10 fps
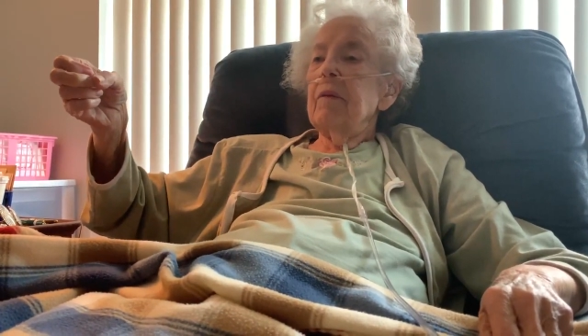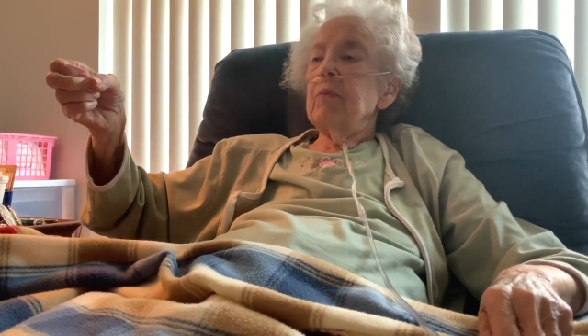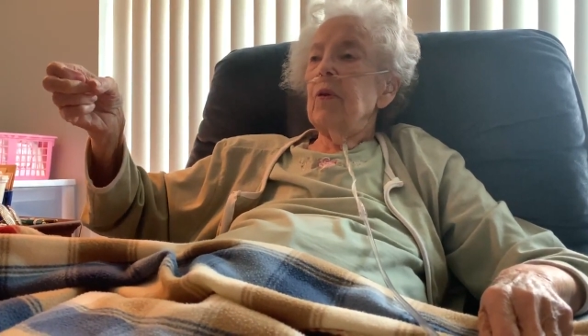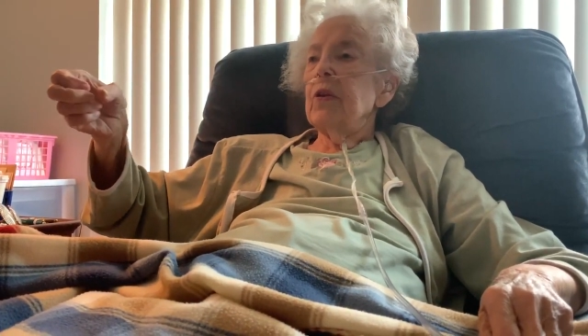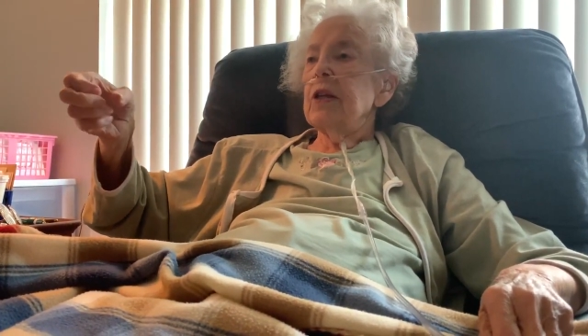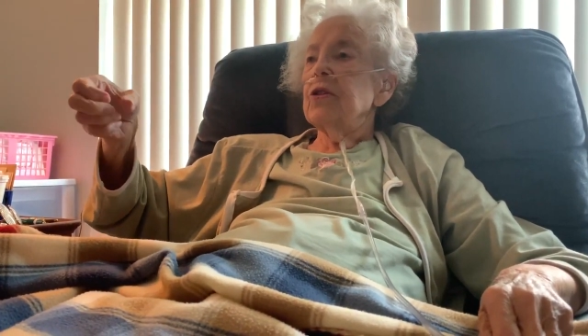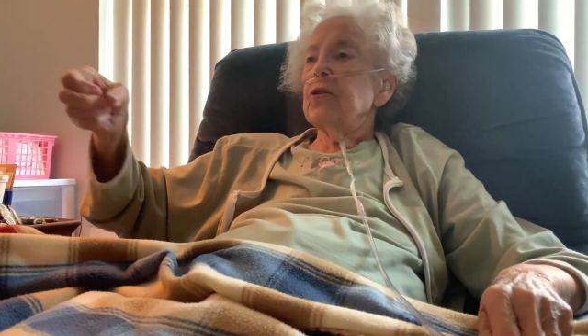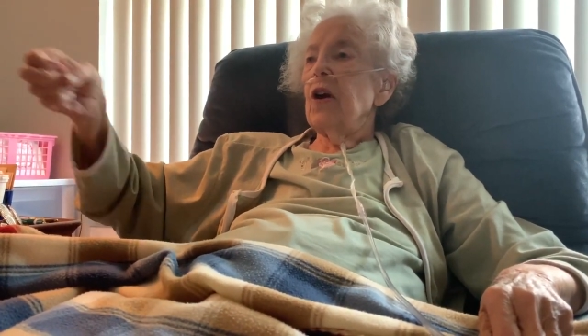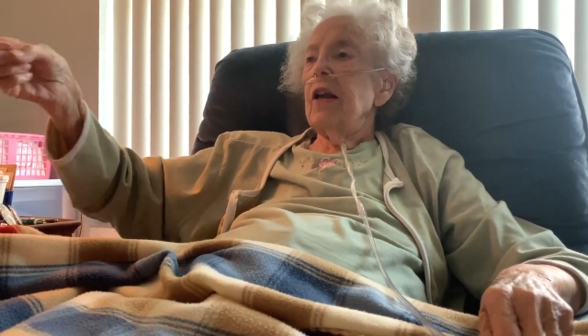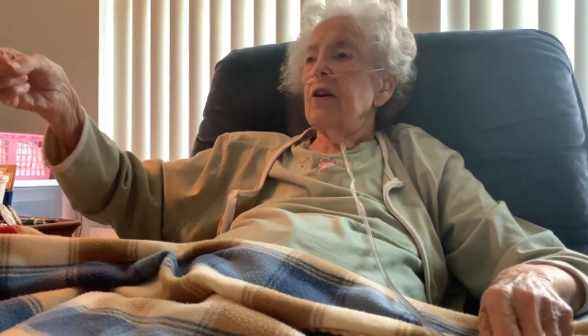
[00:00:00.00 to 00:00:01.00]
pull these
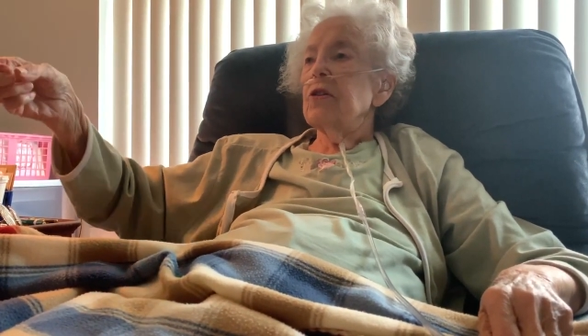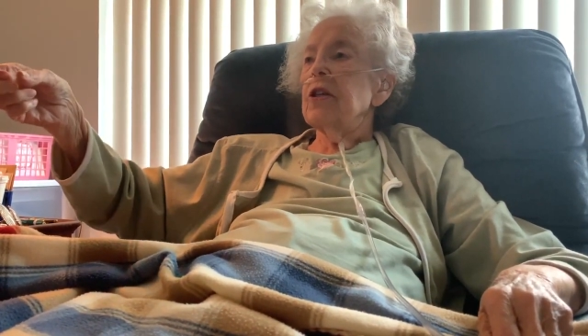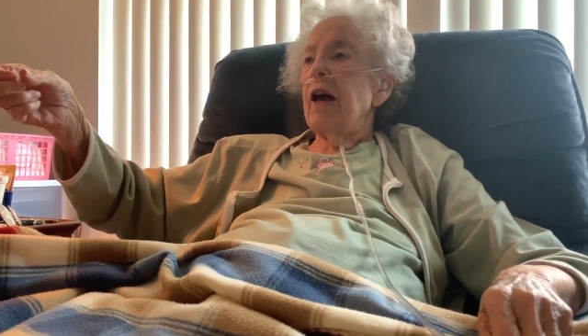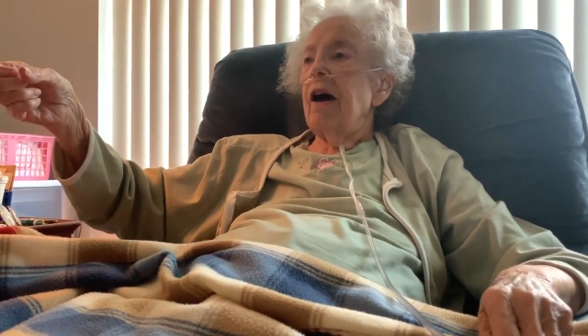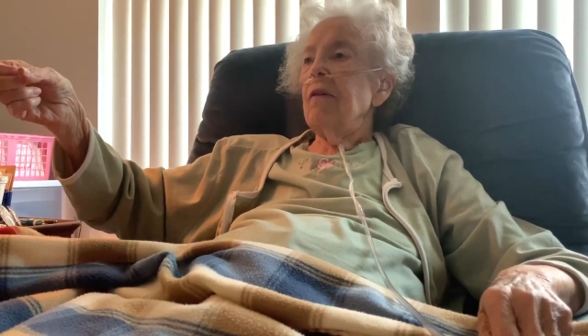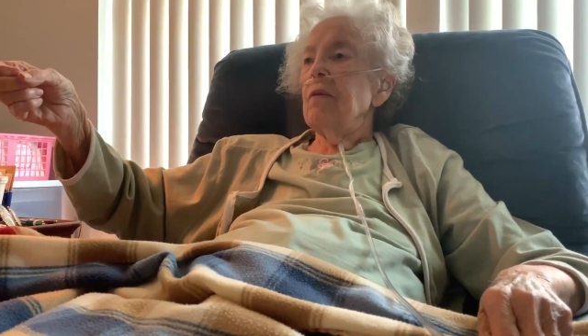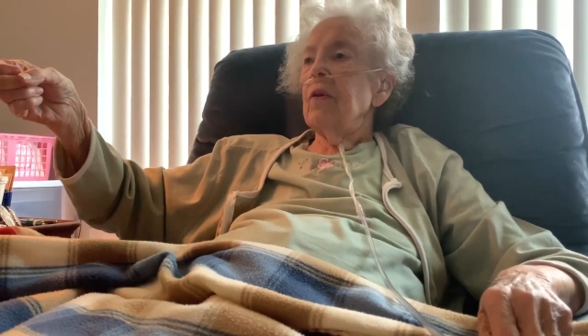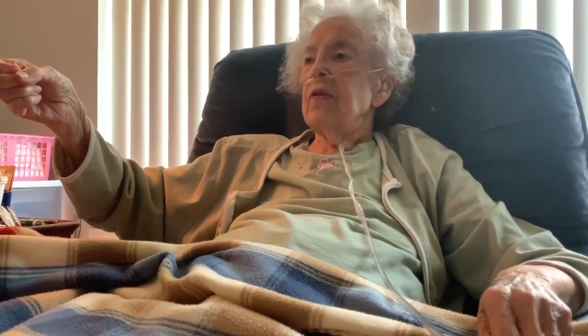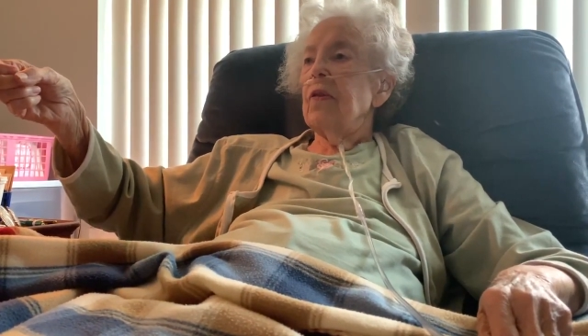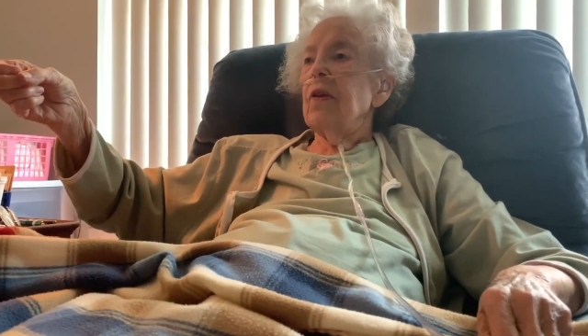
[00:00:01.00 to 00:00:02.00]
trailers out
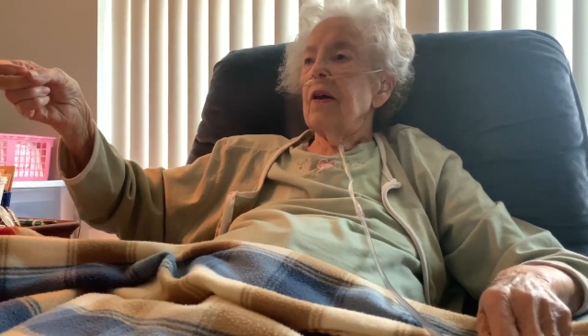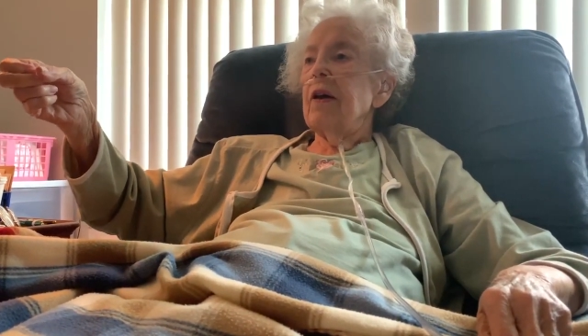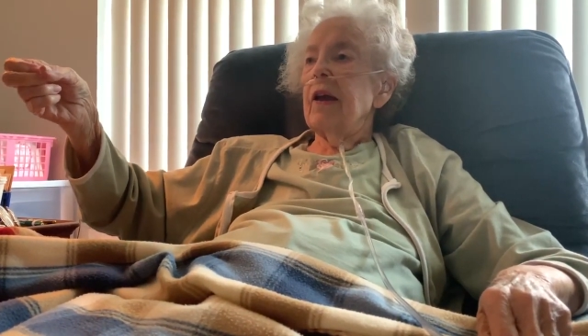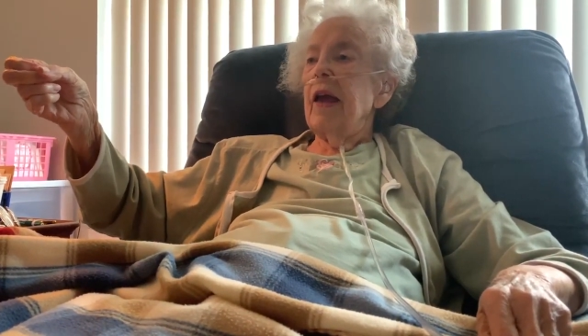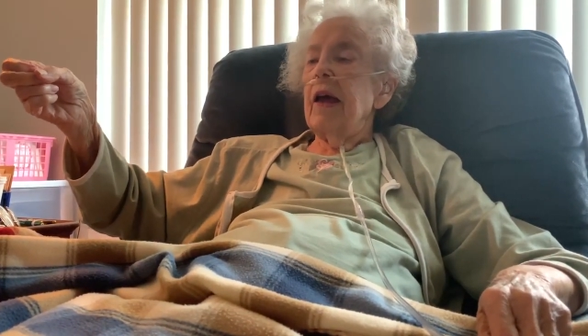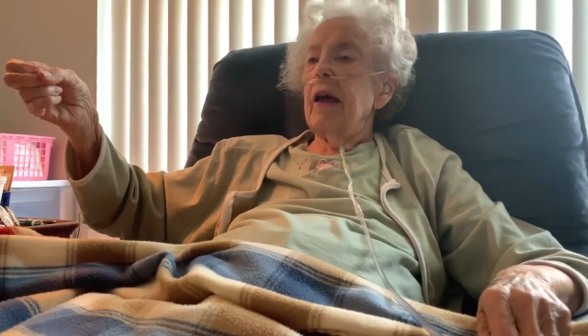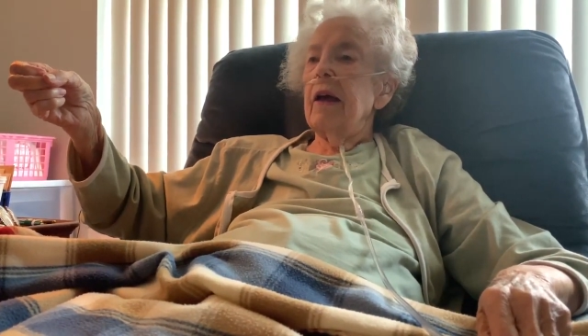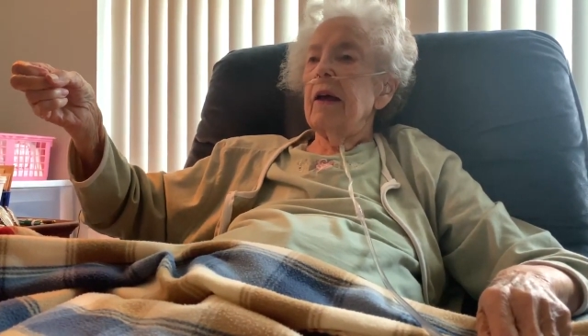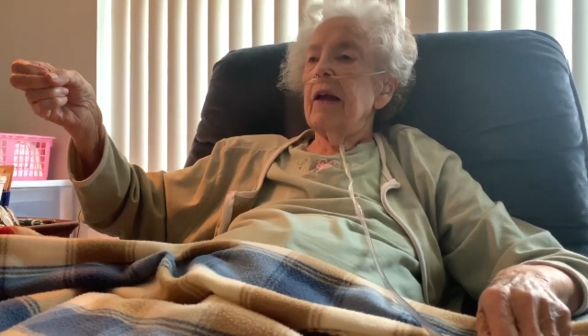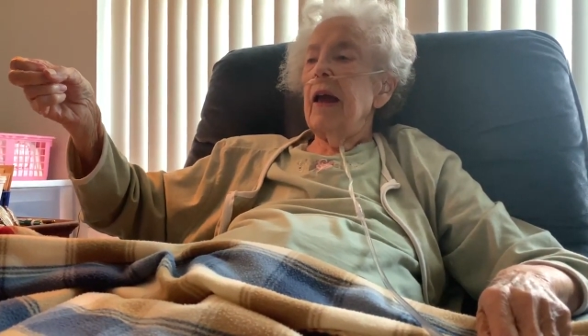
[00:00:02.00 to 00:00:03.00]
with the
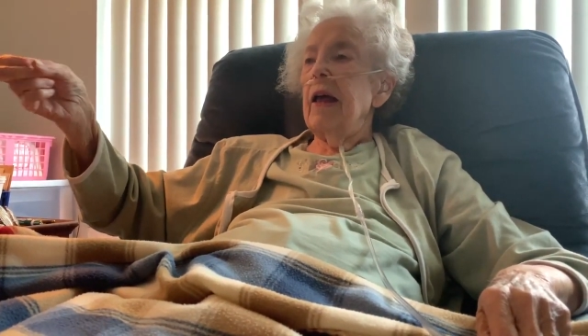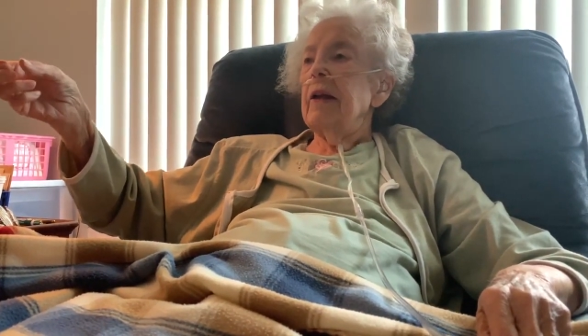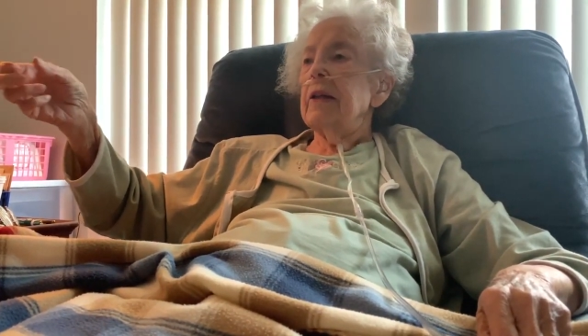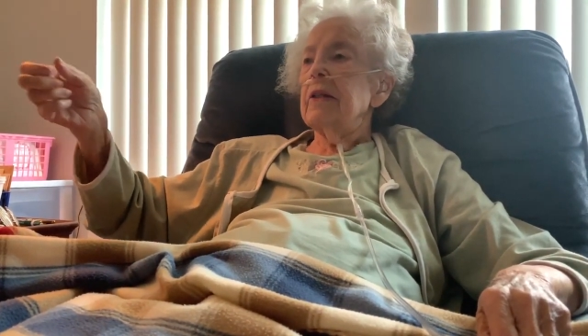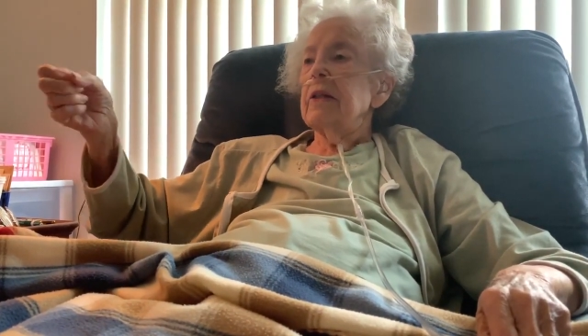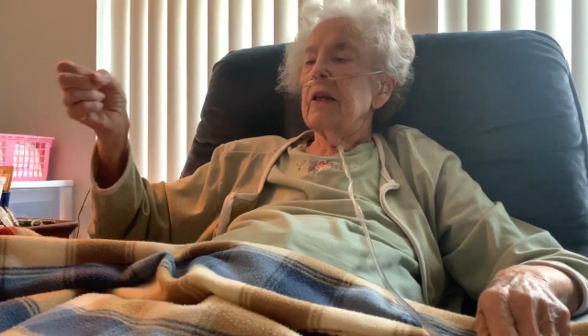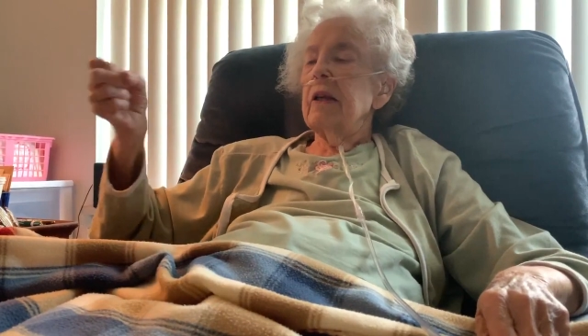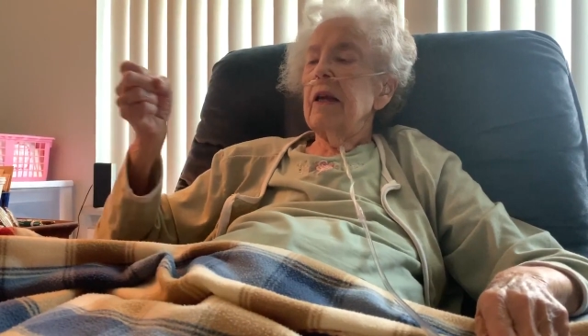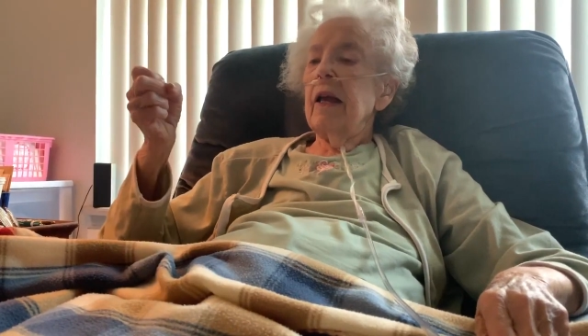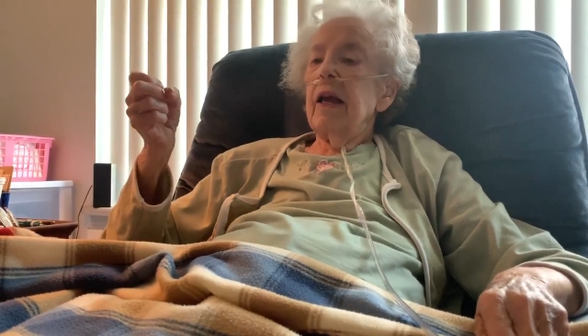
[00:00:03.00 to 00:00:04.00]
cannons,
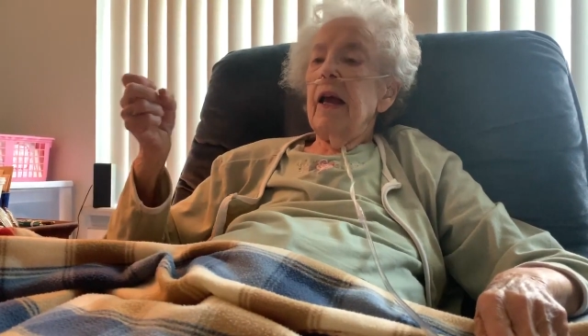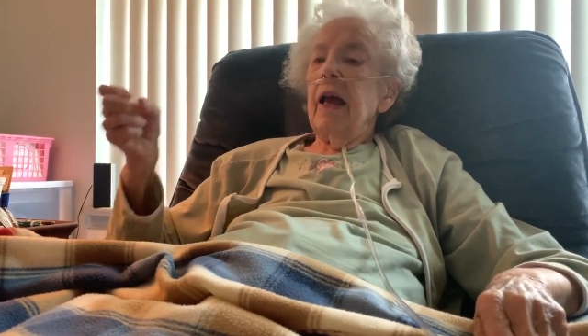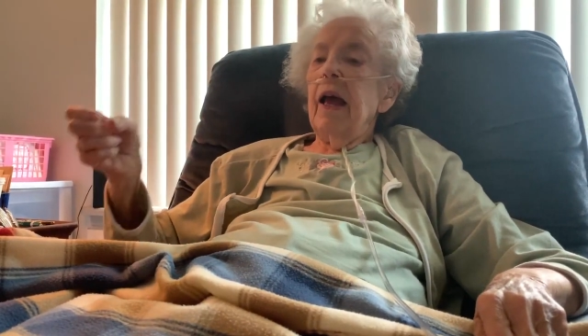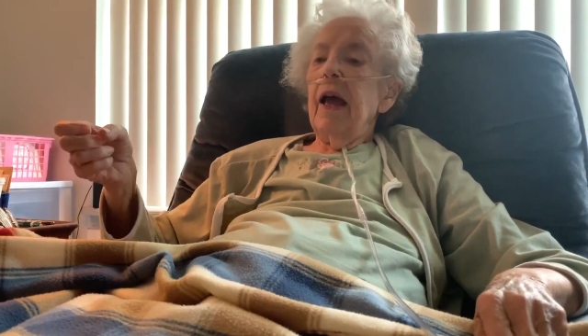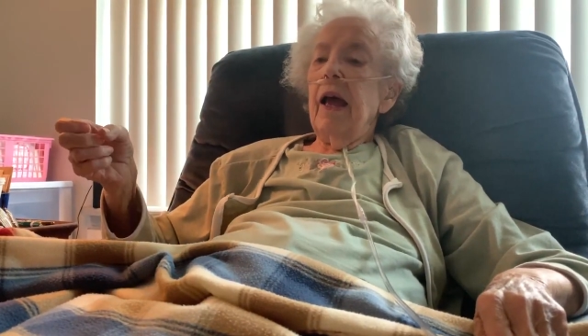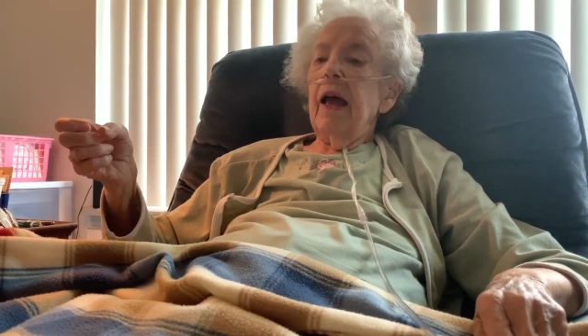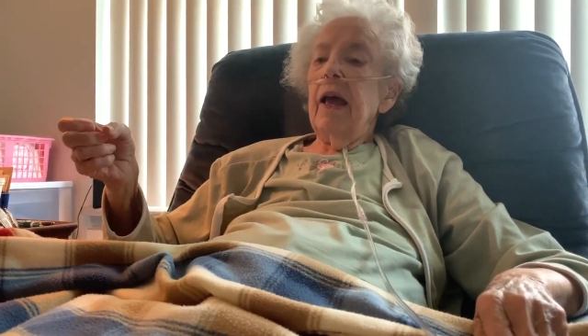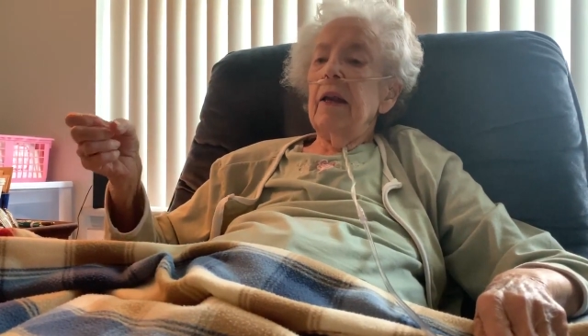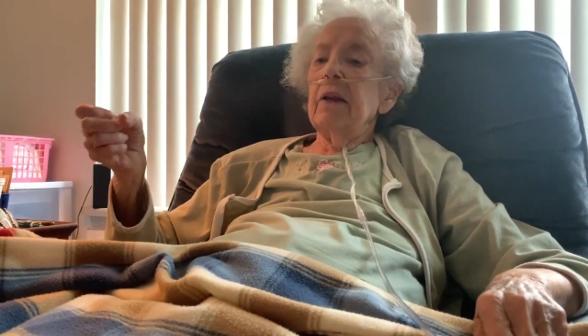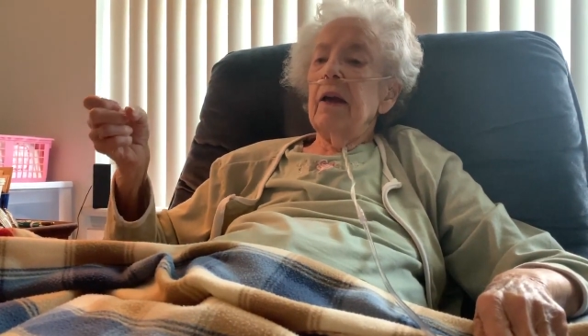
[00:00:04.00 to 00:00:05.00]

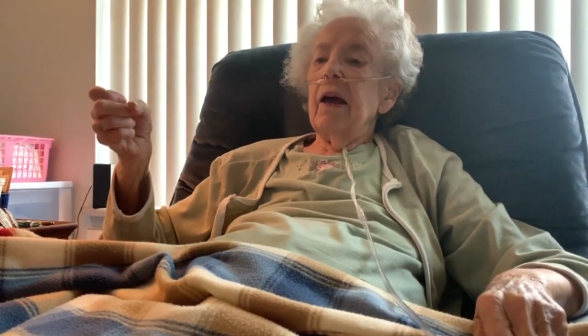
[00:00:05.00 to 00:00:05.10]
and